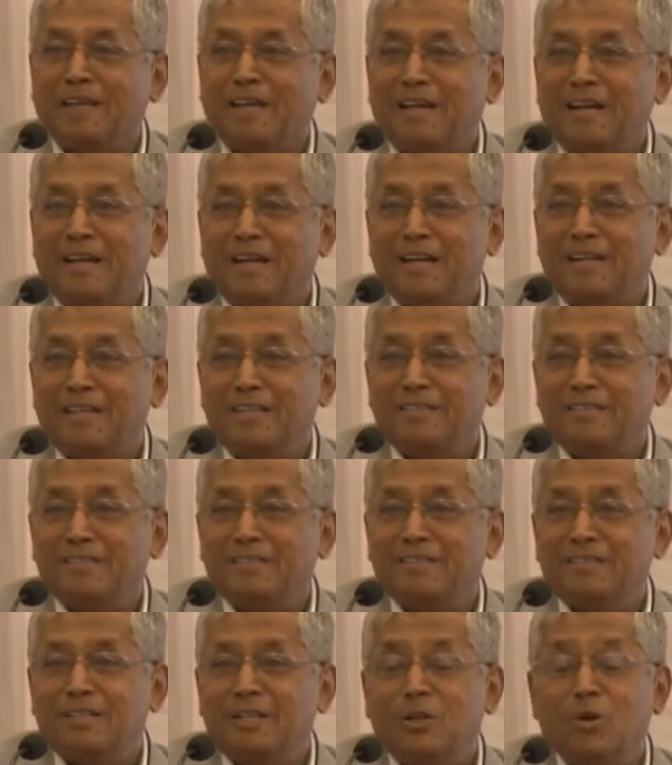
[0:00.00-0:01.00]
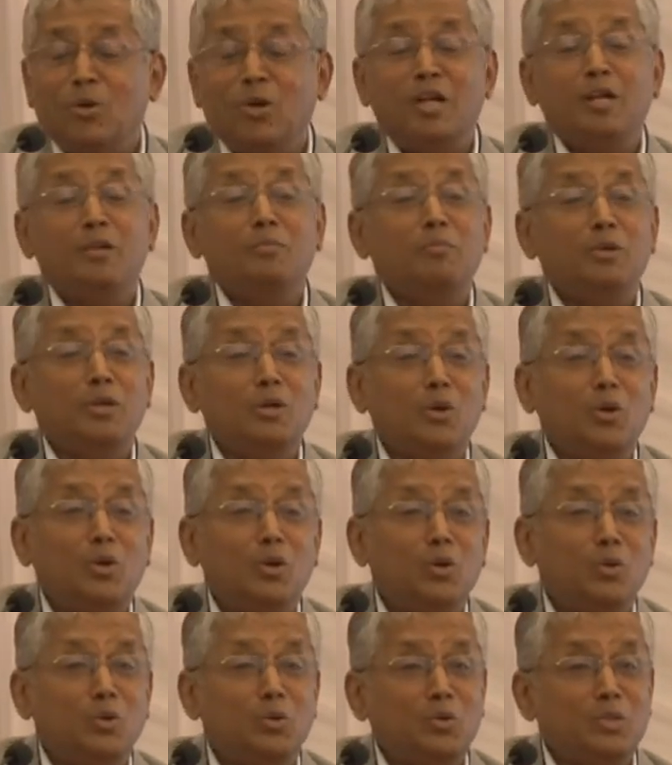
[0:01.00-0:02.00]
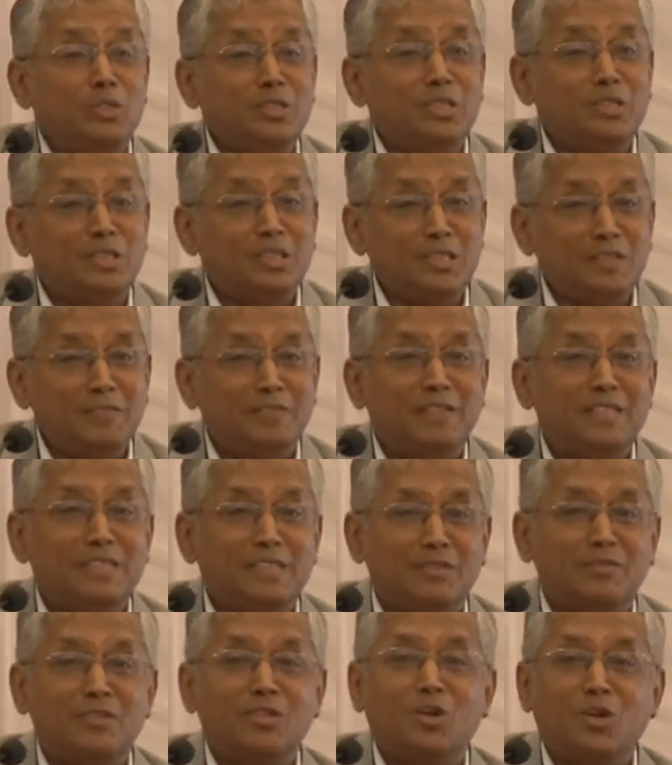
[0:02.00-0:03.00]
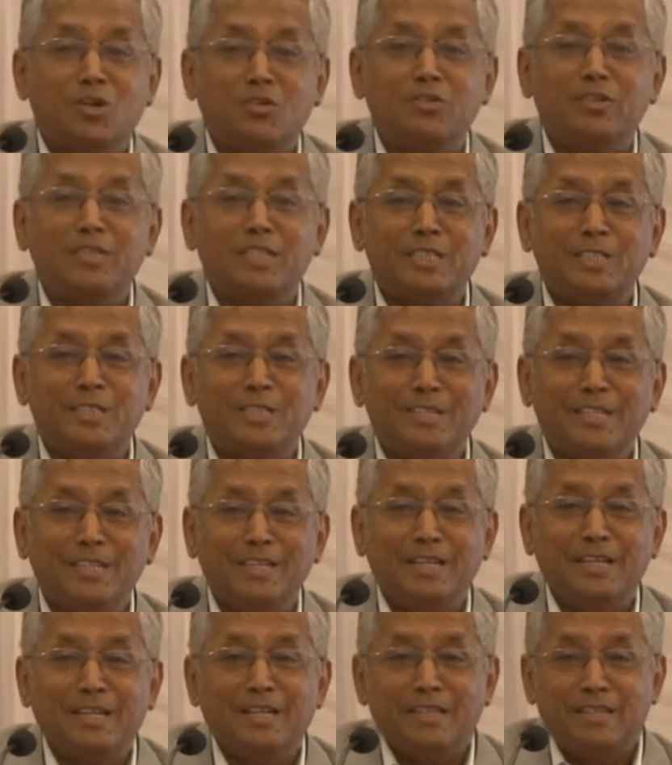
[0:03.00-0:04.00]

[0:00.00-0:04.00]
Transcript: And lo and behold, who is the chief guest of the convocation?